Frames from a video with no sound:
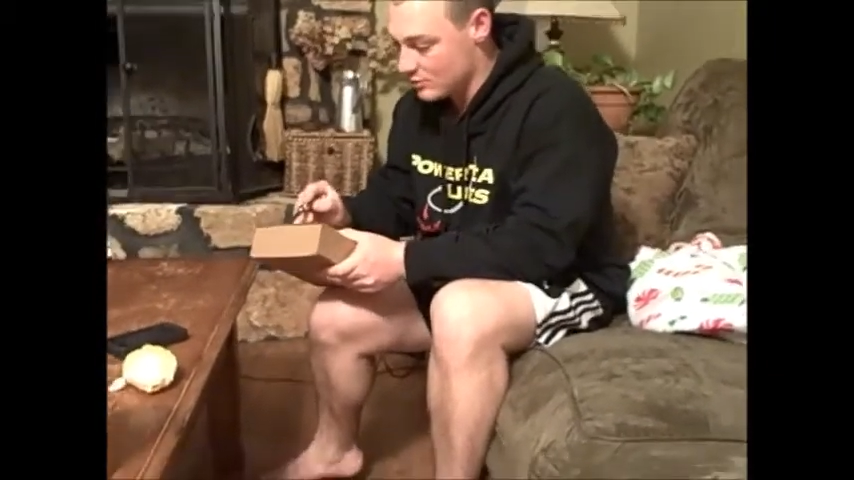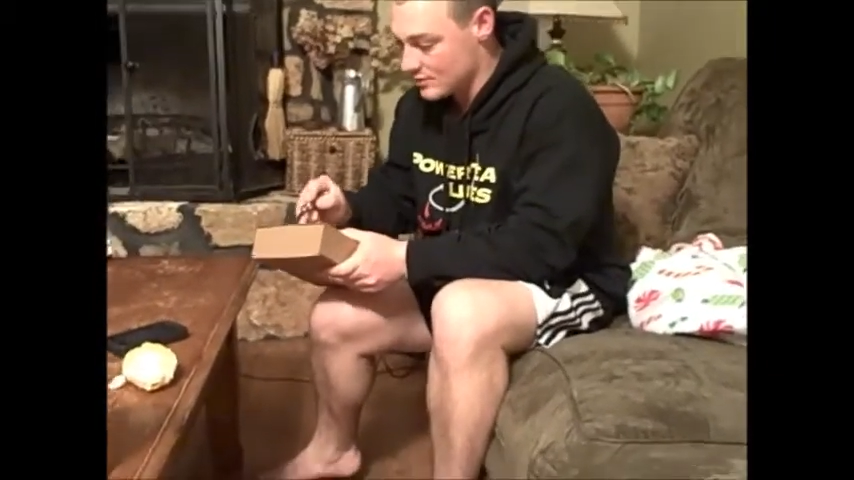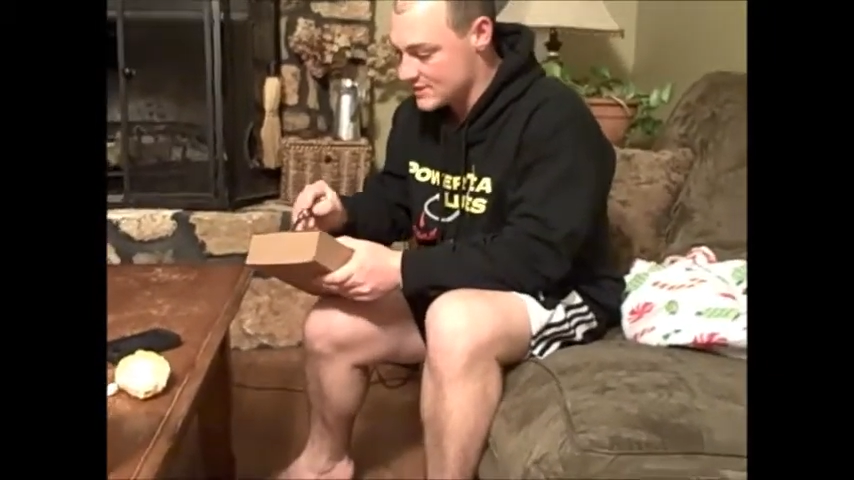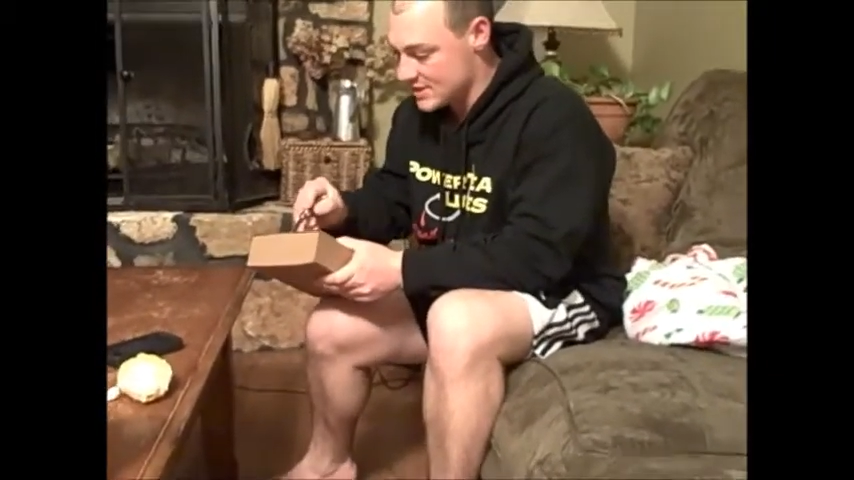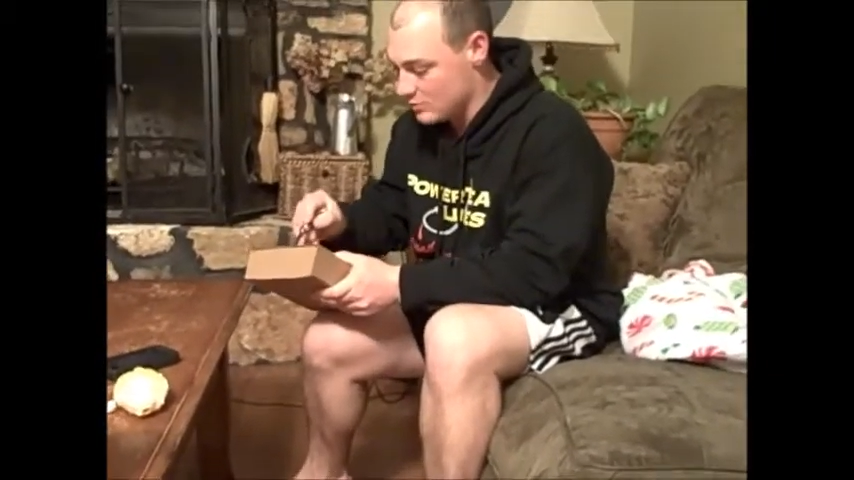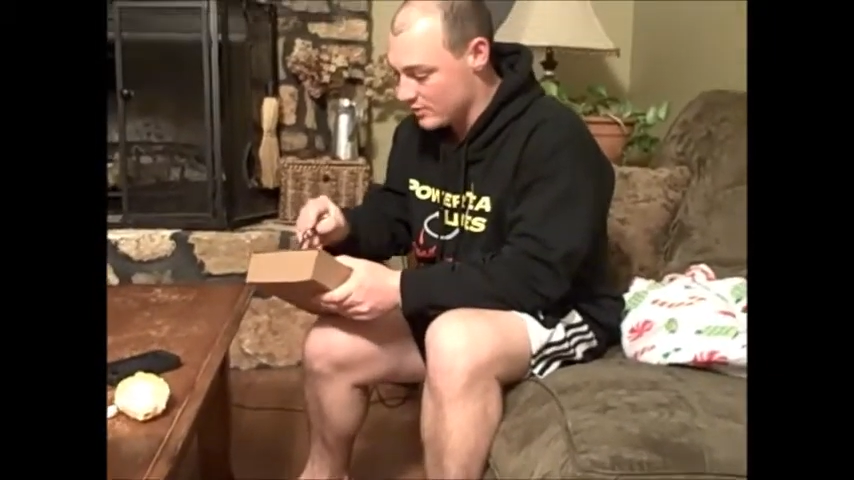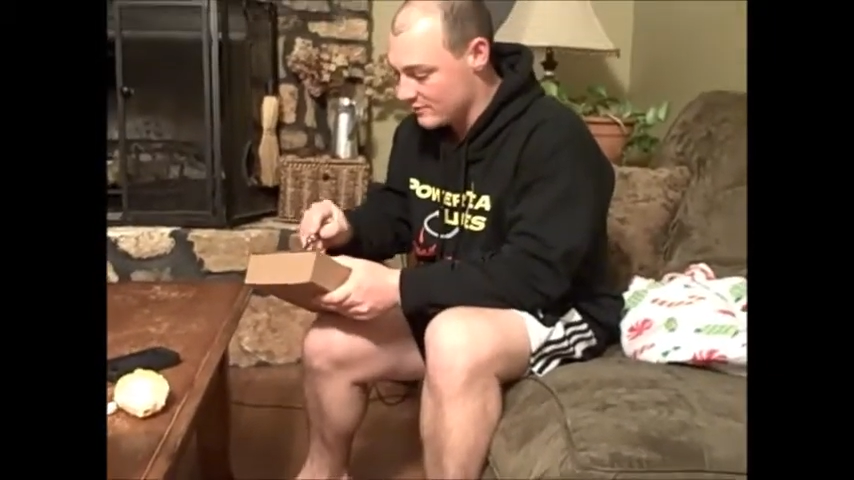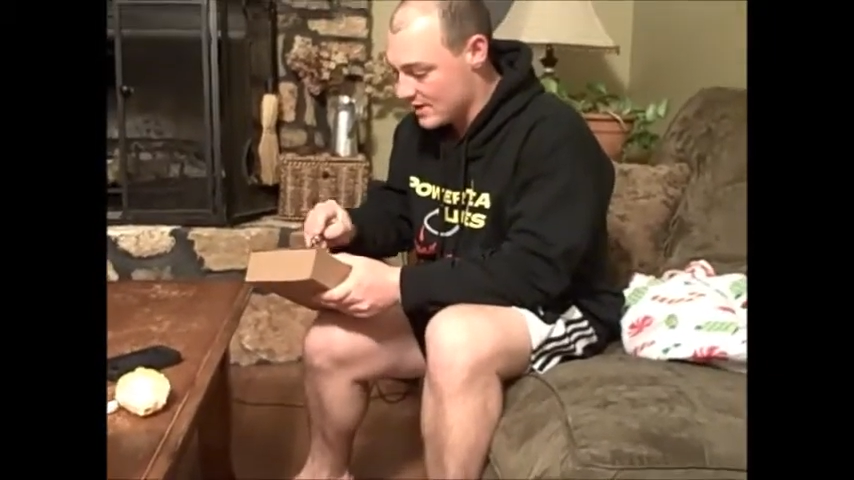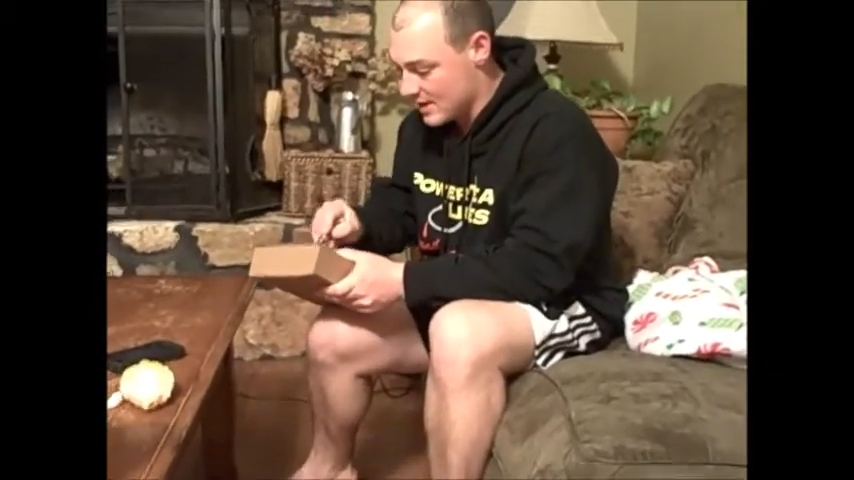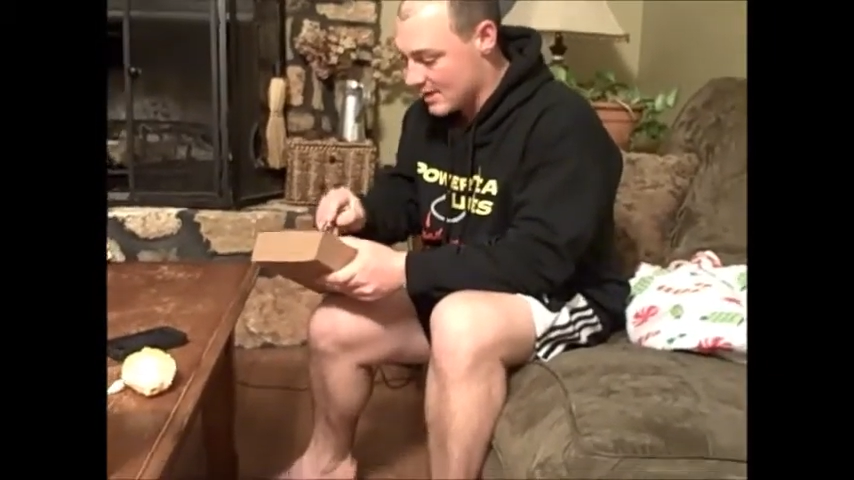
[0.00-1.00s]
and we're going to see what
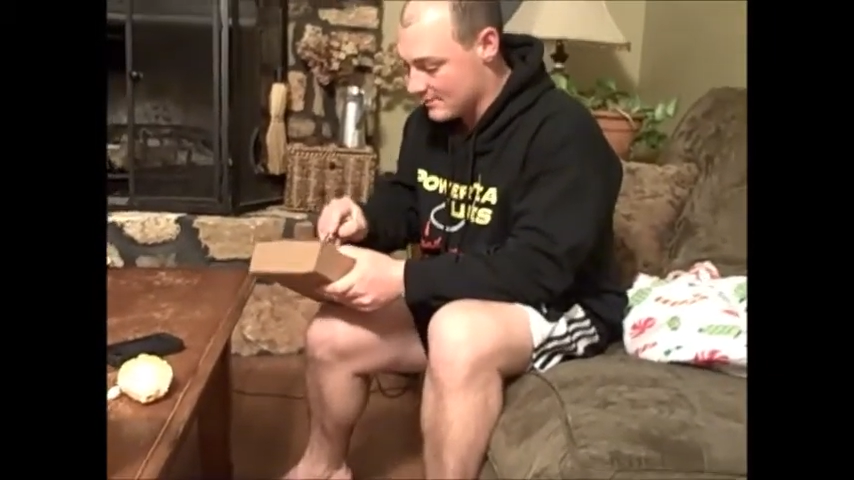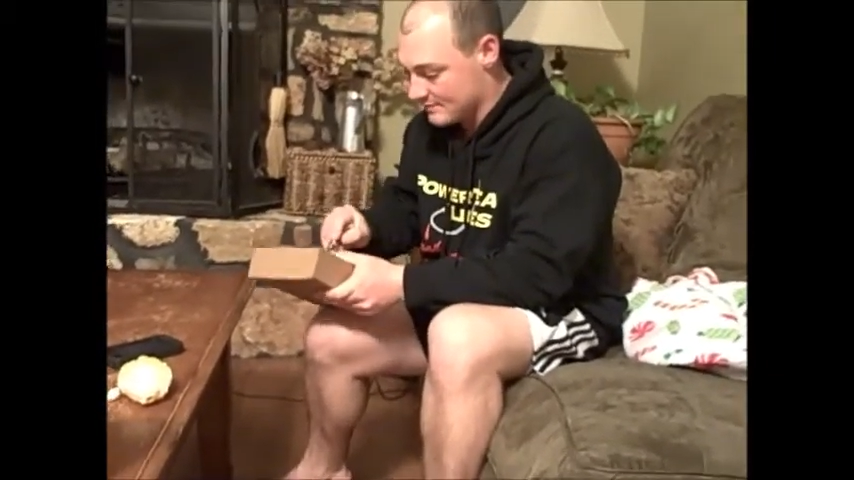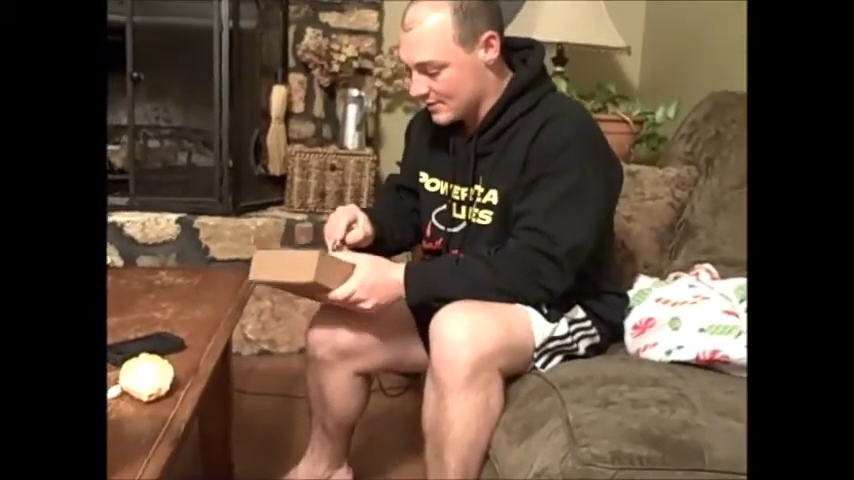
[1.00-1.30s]
we've got.